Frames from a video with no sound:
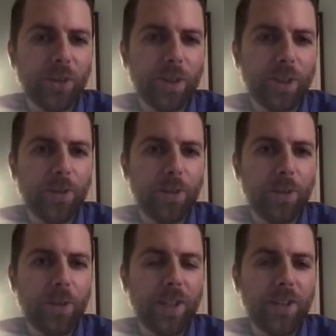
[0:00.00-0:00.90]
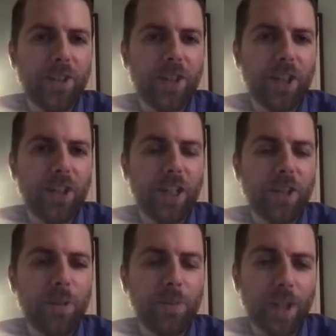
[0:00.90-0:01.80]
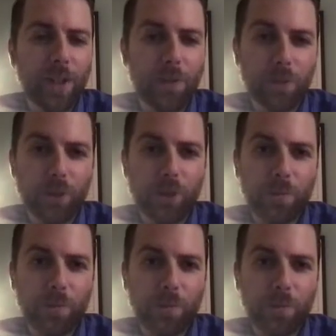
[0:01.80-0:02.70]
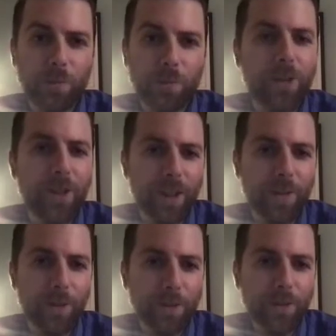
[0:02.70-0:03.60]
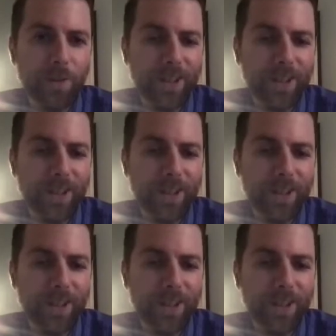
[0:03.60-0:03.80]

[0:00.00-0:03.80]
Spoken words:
I mean, the throw that Josh Allen made was pretty incredible.